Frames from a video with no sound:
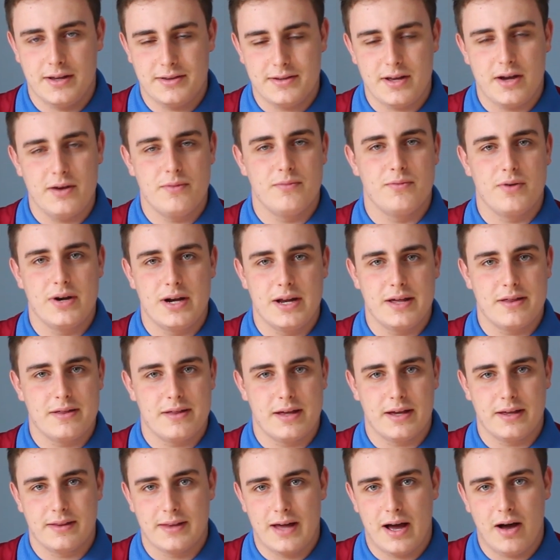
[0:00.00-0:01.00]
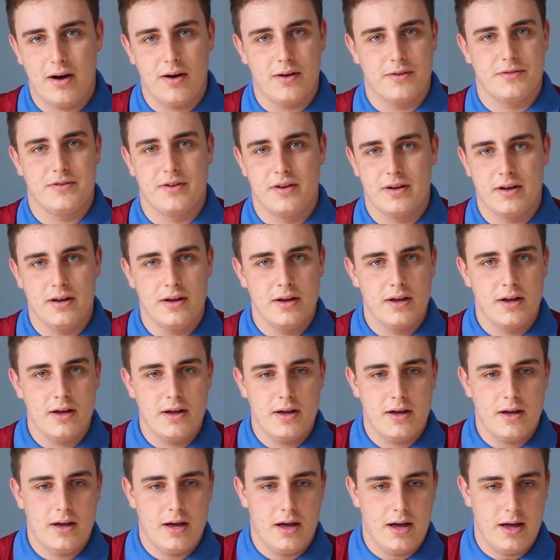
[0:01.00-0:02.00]
I don't really think that Jota
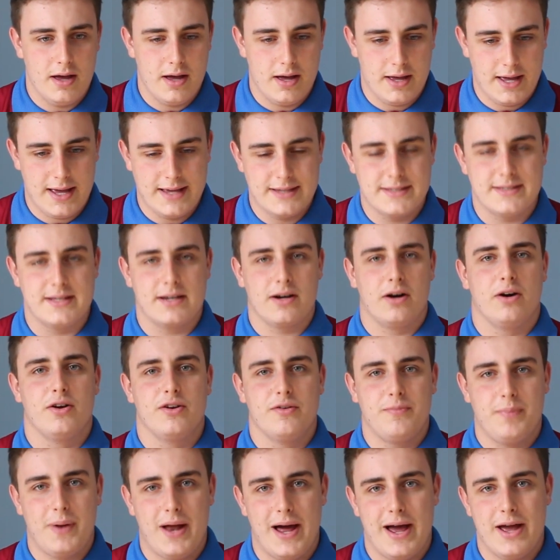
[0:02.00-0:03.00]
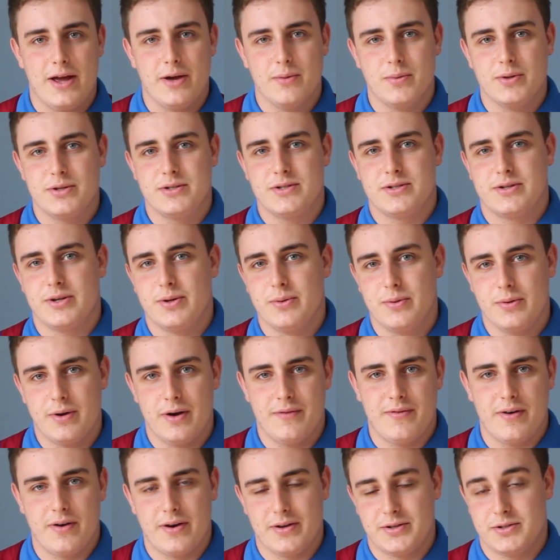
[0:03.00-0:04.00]
is the kind of player who would suit
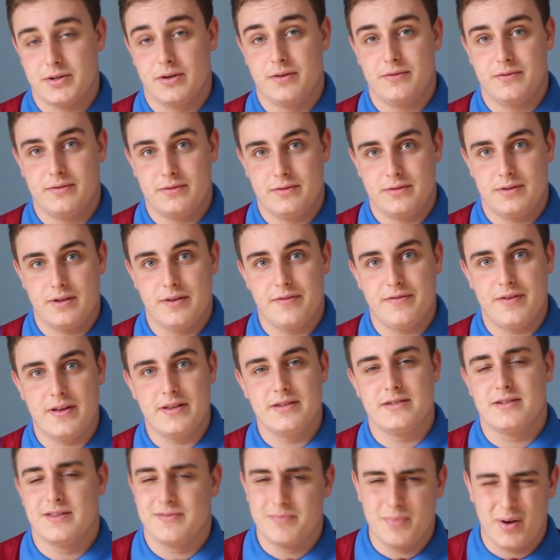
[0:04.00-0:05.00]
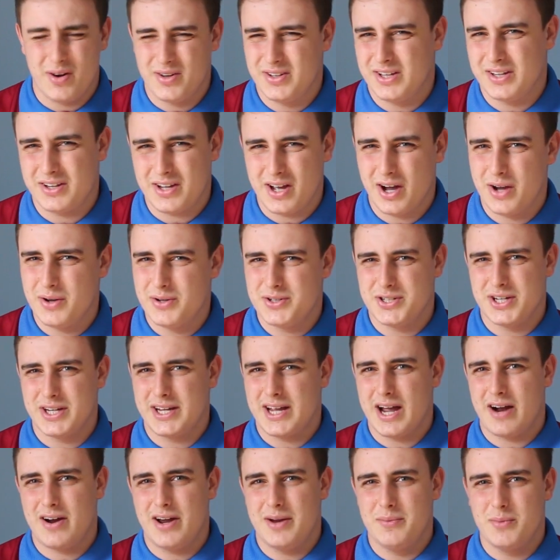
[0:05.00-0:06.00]
a very sort of defensive-minded coach in
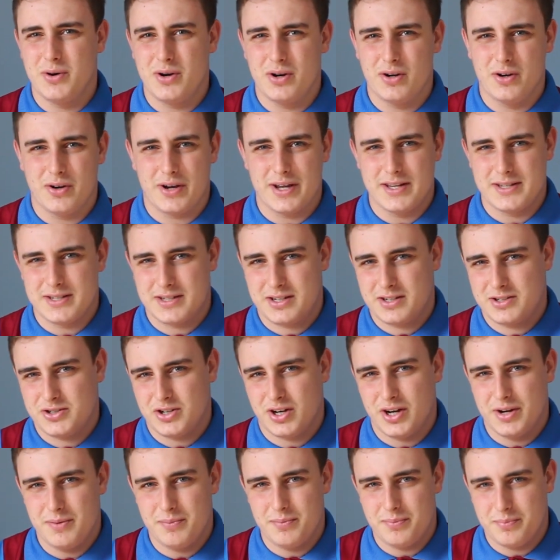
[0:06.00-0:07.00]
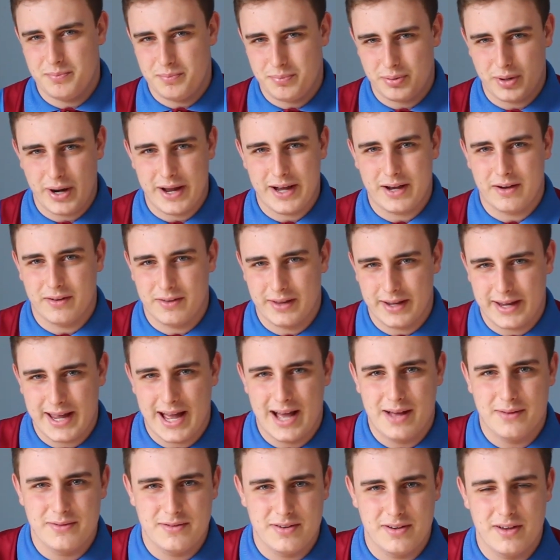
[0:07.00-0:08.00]
Gary Monk, looking to try and break on the
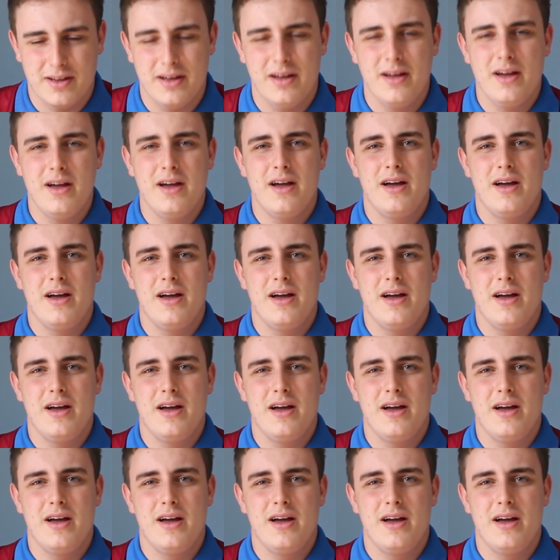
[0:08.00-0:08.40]
counter.